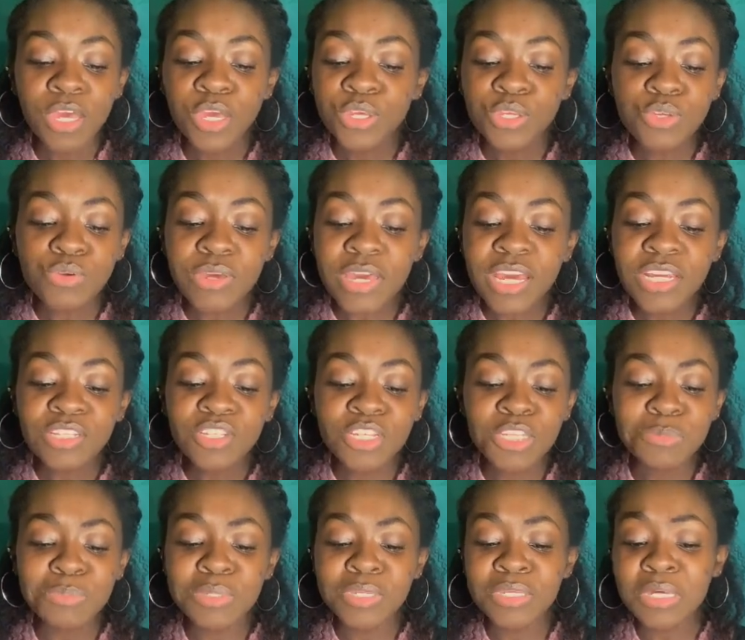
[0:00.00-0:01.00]
You can't
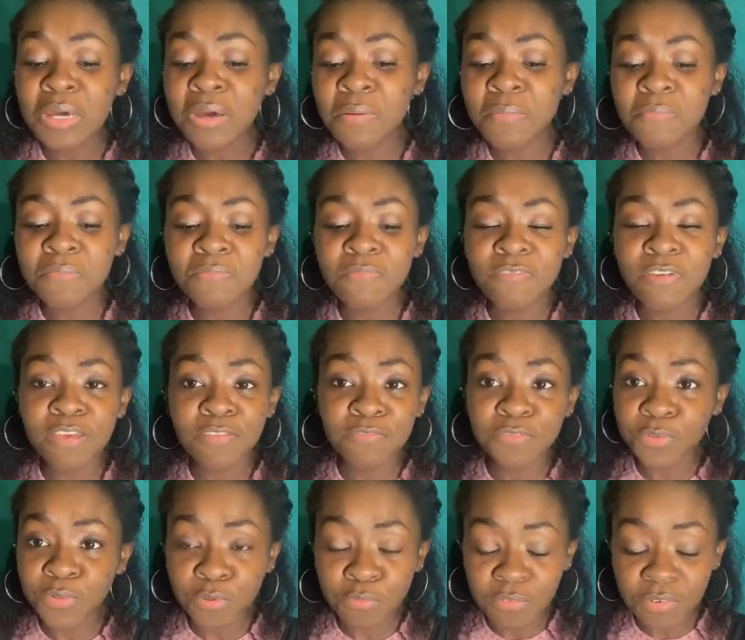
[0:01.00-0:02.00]
just become
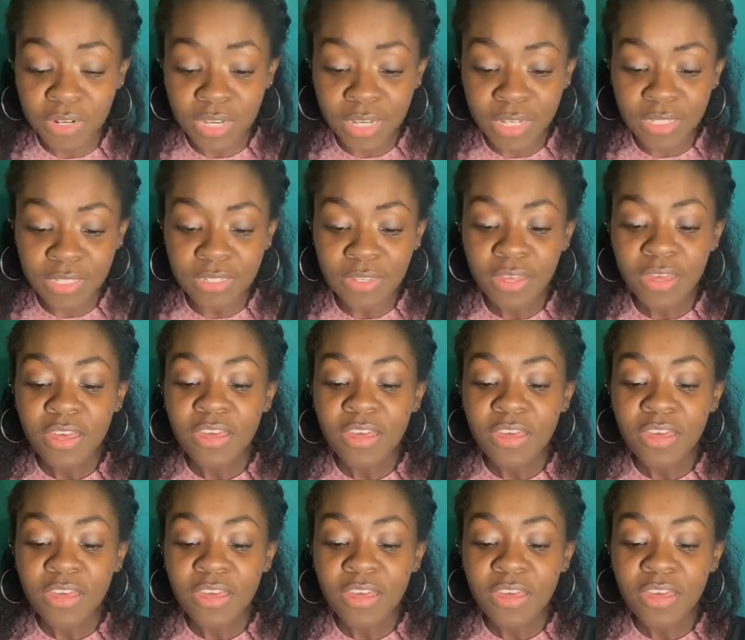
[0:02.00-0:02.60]
faithful overnight.